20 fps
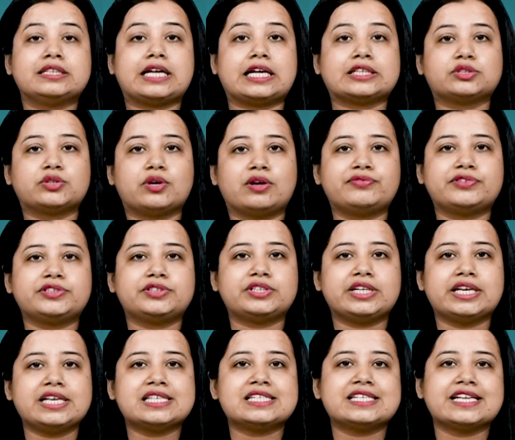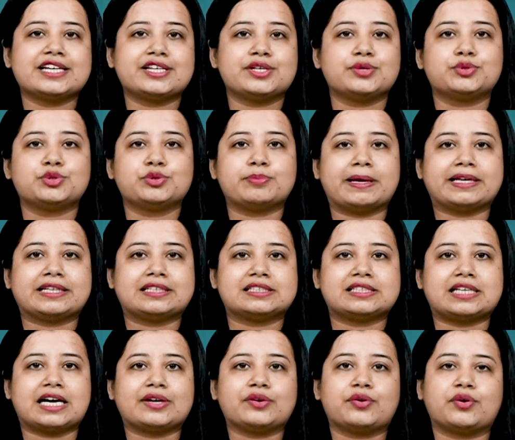That's all for today. Stay tuned to Medical
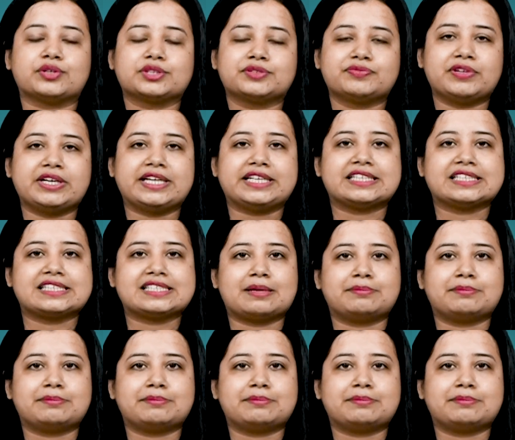Dialogues for latest